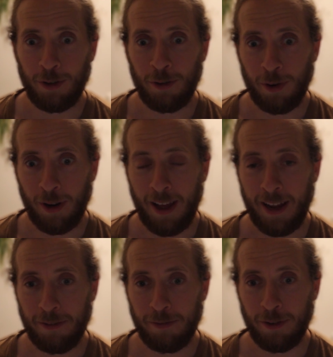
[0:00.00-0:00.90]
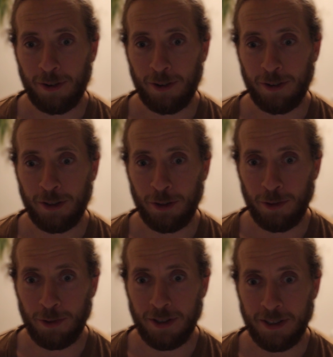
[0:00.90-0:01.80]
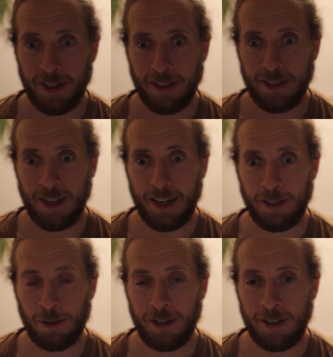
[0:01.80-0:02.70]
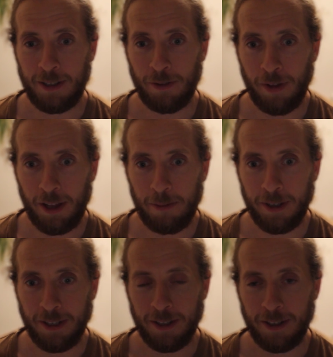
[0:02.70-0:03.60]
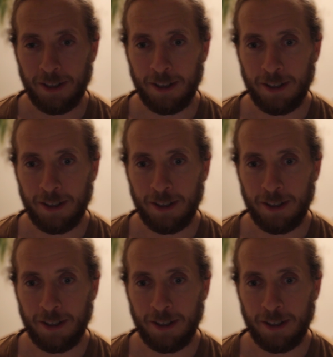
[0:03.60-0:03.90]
look like for the users that's actually developing the